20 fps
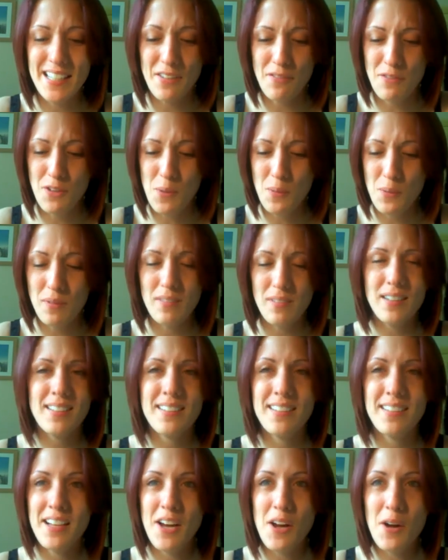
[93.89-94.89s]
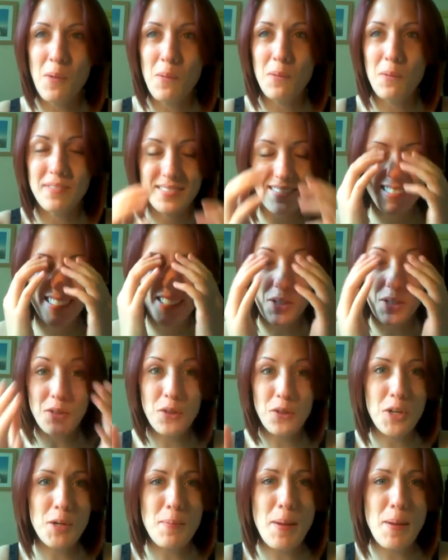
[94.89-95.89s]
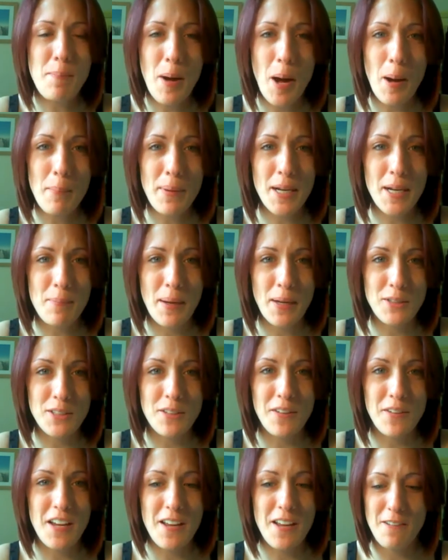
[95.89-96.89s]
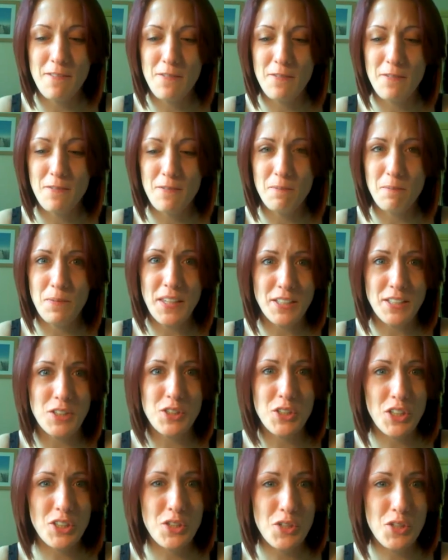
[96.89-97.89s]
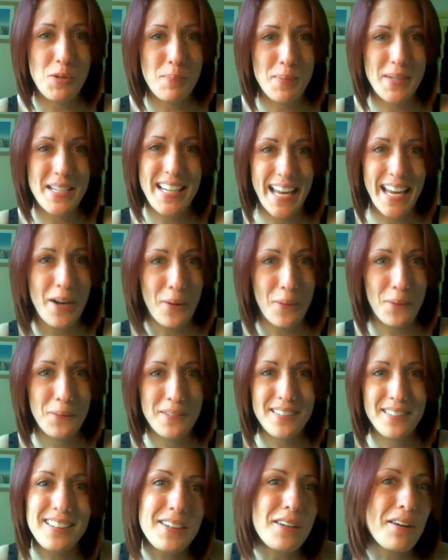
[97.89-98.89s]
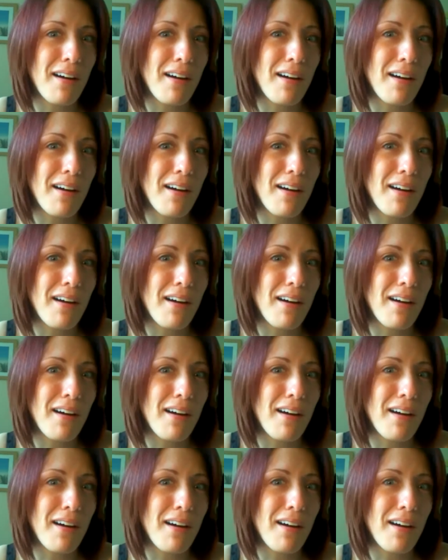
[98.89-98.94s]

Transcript: you're not going to be public about something if there's a chance you could be killed,